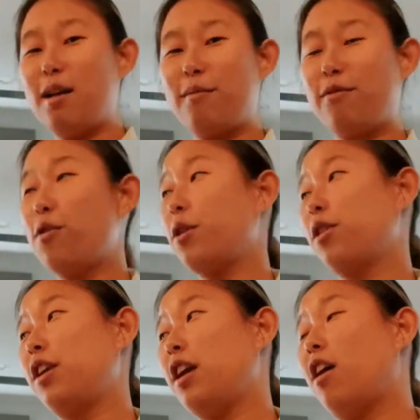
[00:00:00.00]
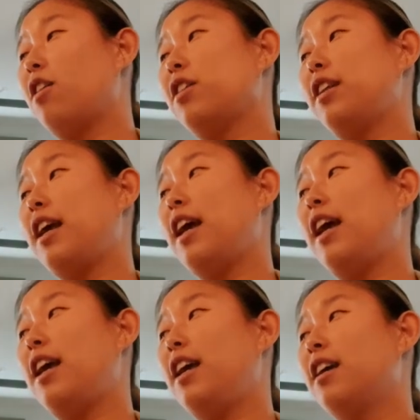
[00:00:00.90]
for the
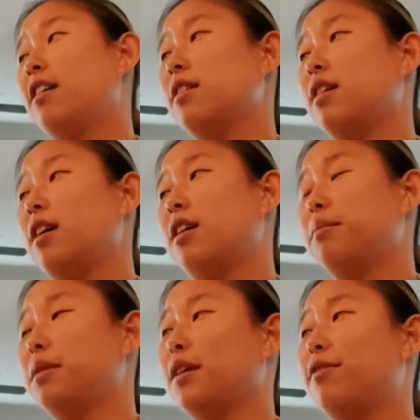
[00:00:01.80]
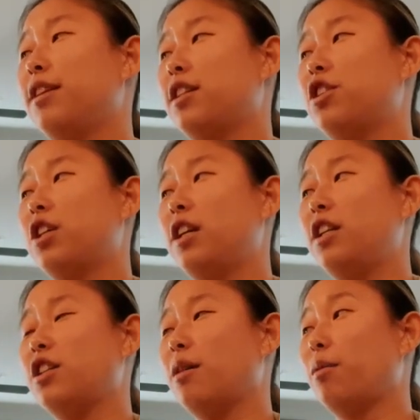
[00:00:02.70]
holiday gift
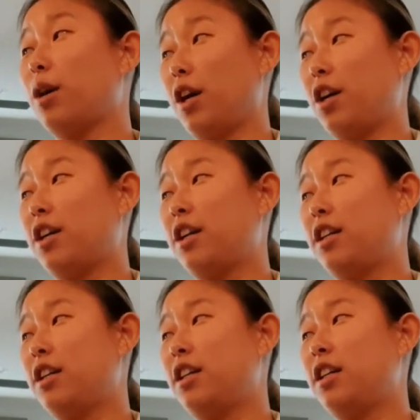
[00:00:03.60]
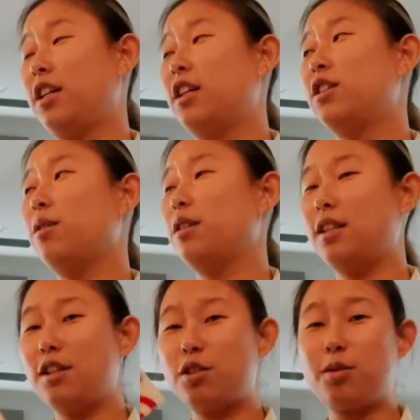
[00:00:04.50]
exchange at work. Oh. So
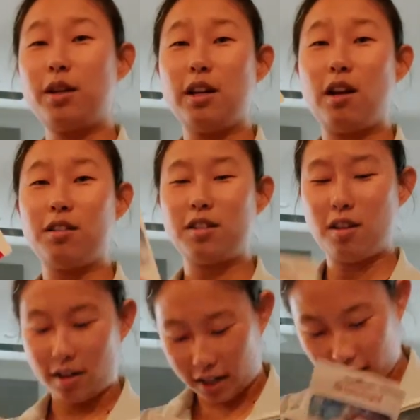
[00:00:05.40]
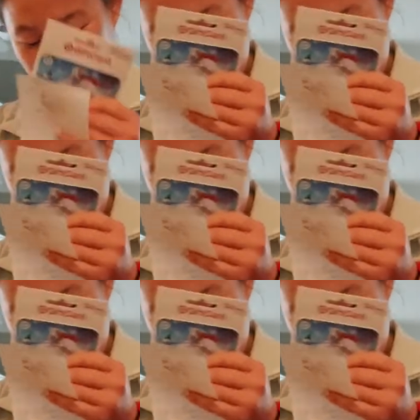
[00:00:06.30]
there's $20 on it.